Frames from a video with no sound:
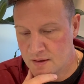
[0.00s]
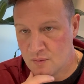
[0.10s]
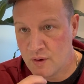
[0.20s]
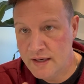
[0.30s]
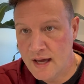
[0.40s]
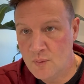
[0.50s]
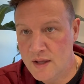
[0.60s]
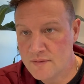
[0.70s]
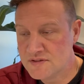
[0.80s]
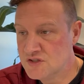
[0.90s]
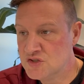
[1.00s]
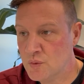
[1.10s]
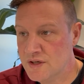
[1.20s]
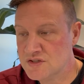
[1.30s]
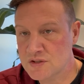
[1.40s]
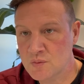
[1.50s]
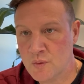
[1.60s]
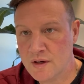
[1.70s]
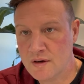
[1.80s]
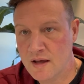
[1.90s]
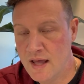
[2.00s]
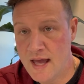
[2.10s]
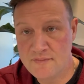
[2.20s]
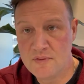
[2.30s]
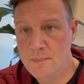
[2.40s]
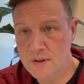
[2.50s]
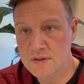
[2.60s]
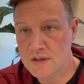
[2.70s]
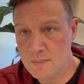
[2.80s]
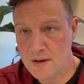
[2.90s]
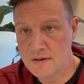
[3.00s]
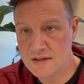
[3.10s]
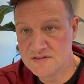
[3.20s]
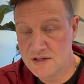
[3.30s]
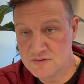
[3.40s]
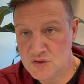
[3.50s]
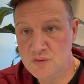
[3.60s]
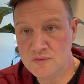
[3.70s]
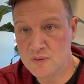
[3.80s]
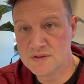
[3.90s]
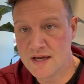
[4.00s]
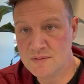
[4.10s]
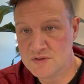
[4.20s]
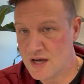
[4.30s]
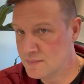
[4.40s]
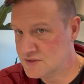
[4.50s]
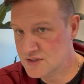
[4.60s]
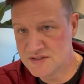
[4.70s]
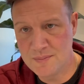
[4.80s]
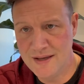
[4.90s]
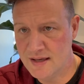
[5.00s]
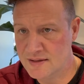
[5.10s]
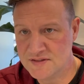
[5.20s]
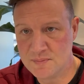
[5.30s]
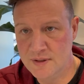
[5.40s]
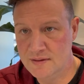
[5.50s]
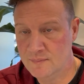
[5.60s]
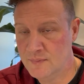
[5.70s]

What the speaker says: Right now we have a situation where 500,000 Americans have 2 full-time jobs just to make ends meet.